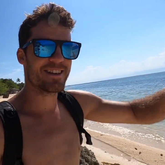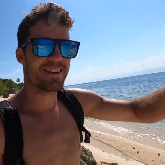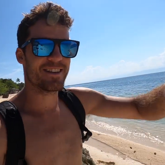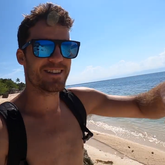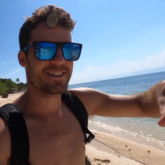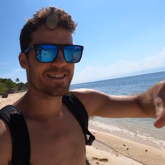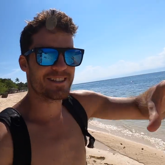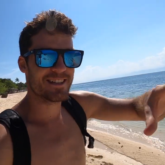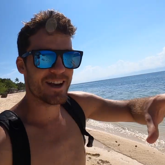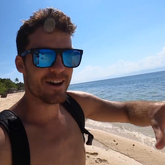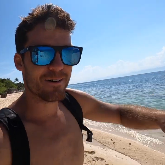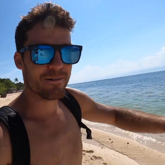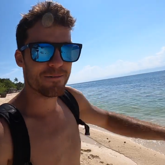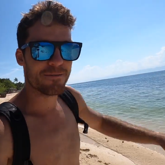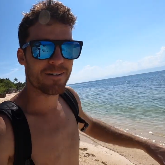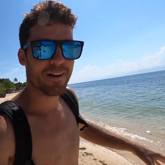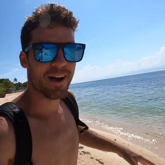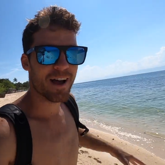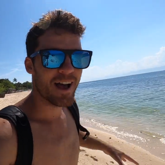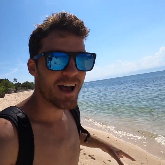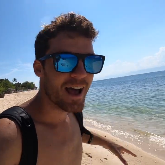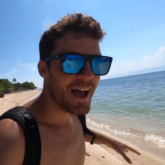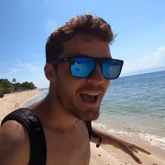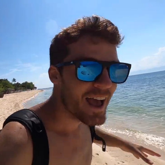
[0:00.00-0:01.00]
to yourself.
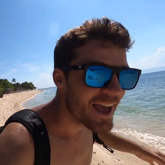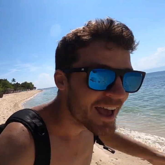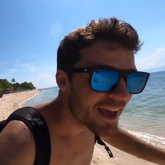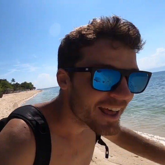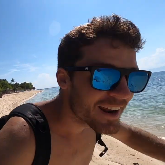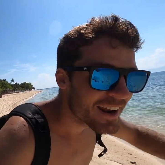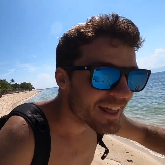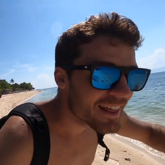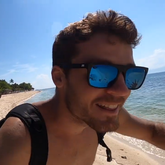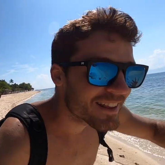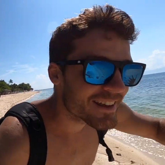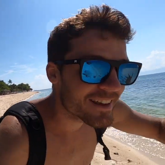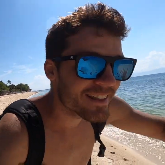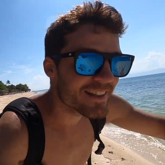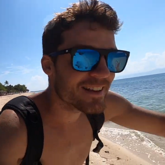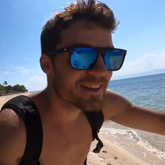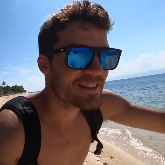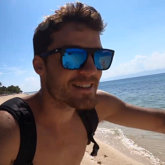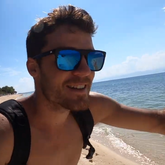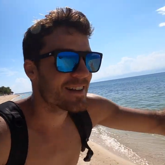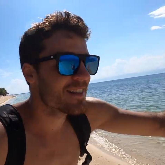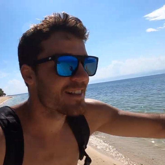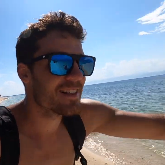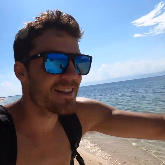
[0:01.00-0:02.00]
Like, look at
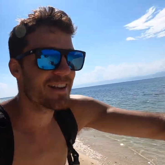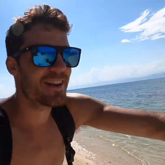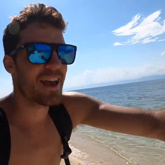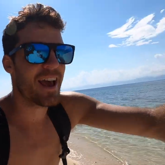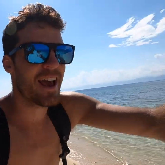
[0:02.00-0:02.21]
this, look